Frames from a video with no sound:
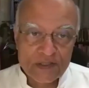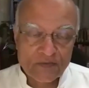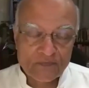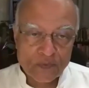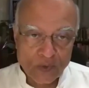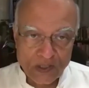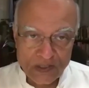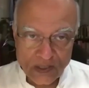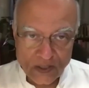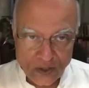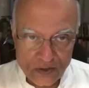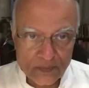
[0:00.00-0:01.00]
of the world
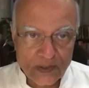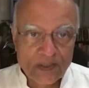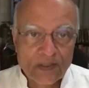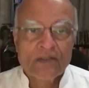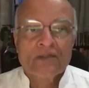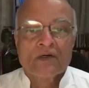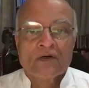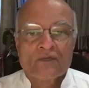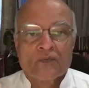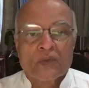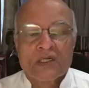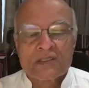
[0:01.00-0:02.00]
economy, of
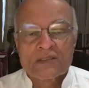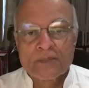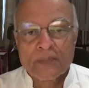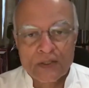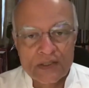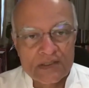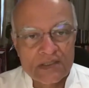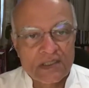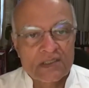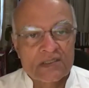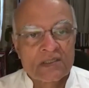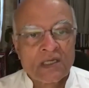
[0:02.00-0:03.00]
world
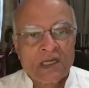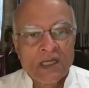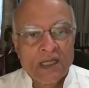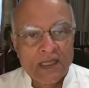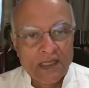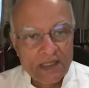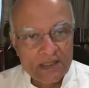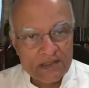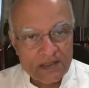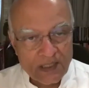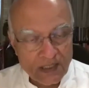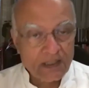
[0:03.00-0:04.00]
politics, is
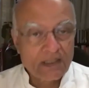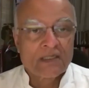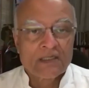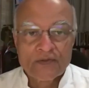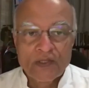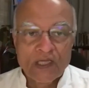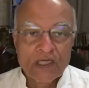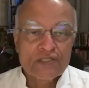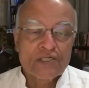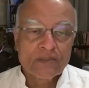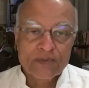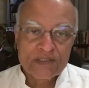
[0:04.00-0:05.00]
here in the
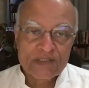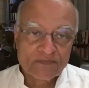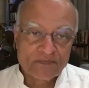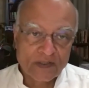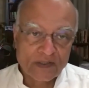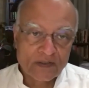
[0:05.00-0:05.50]
Asia Pacific.